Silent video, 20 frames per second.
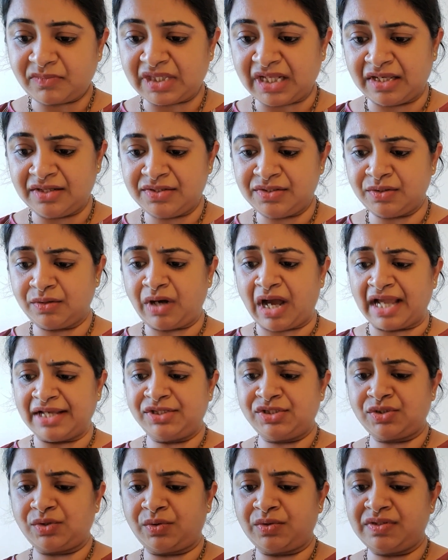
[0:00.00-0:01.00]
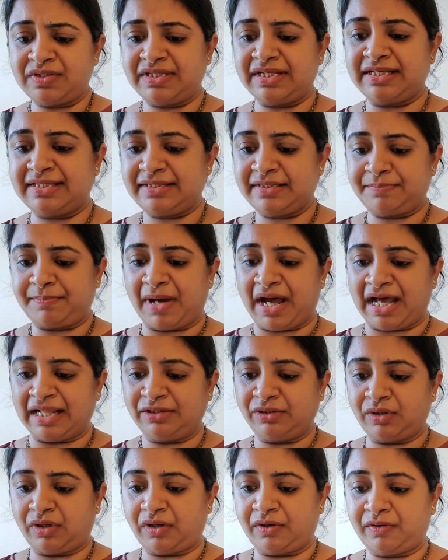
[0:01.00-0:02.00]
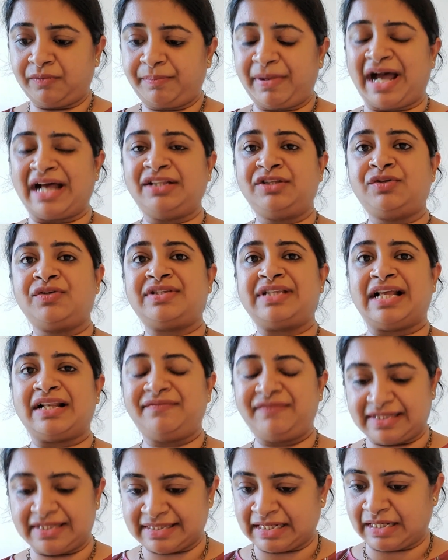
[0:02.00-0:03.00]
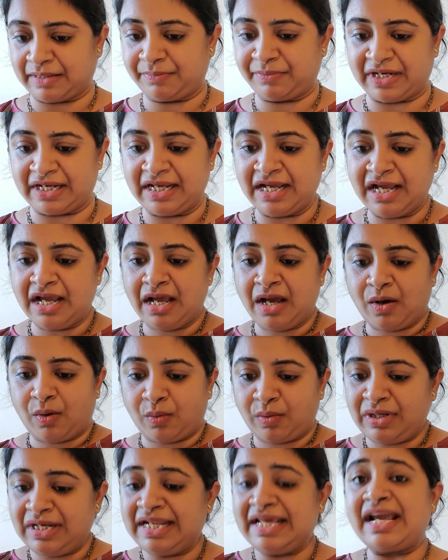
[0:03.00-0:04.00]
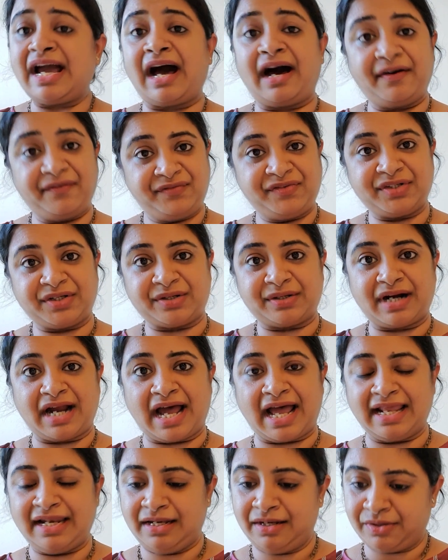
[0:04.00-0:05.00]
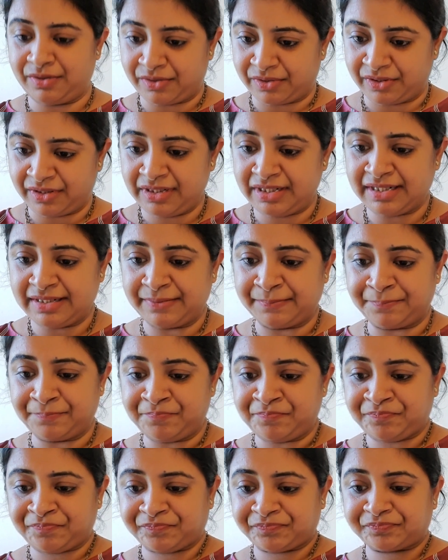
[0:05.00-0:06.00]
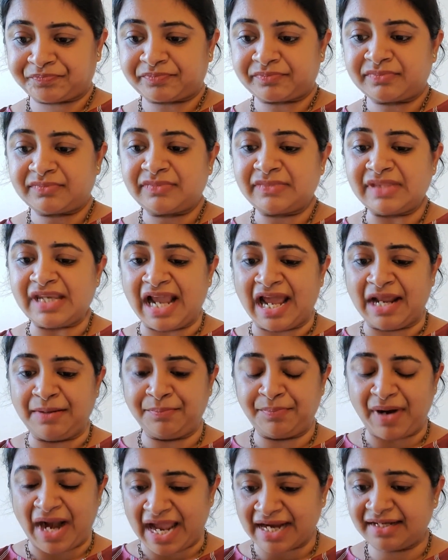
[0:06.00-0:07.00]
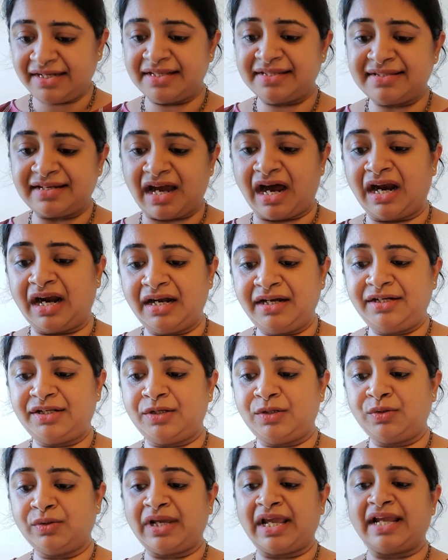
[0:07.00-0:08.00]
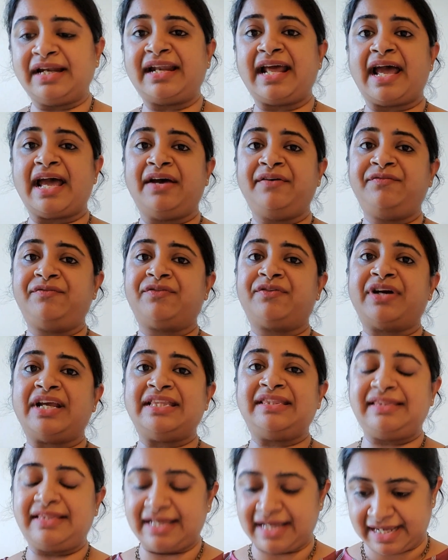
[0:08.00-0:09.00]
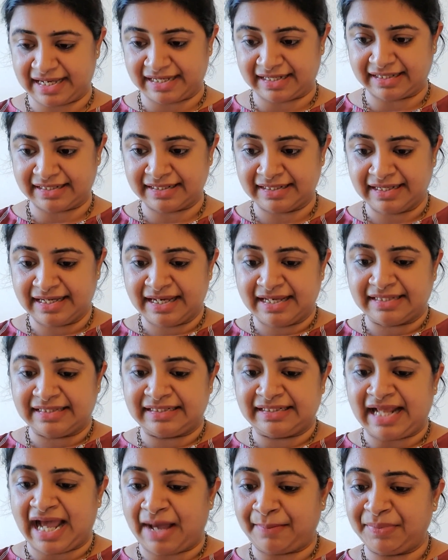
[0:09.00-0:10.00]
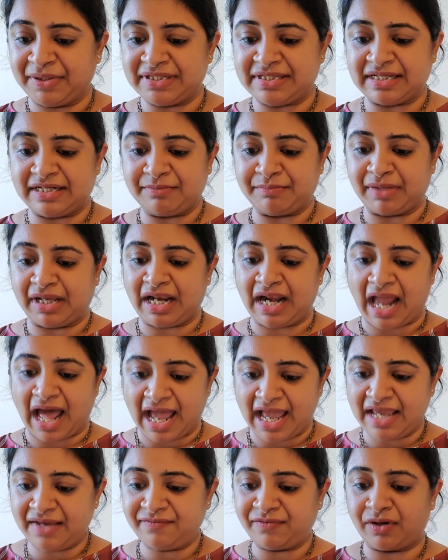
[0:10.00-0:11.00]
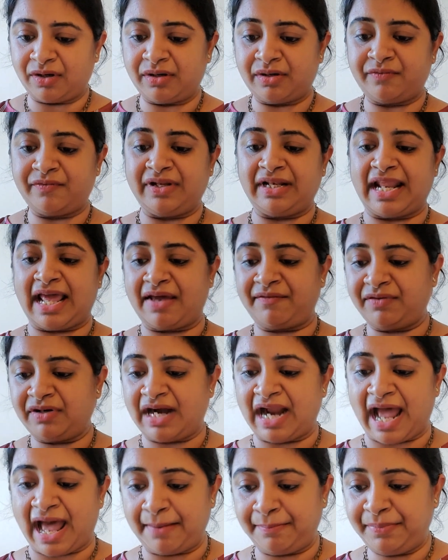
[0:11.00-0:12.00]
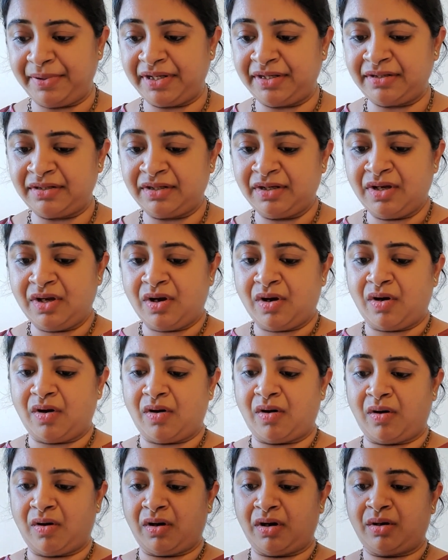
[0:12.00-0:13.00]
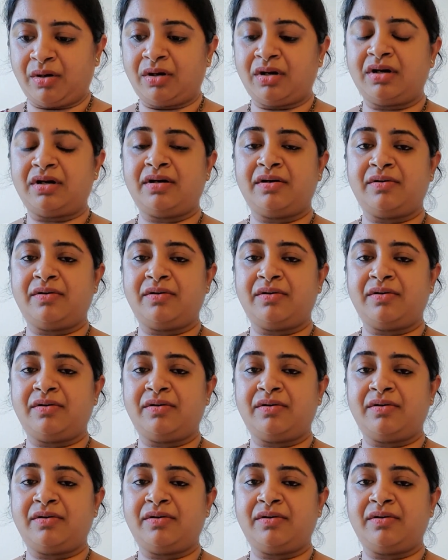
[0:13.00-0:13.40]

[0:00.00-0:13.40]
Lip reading: So I chose this path to self-discovery only after I learned and practiced hard to look at everything that happens in my life, or will ever happen, or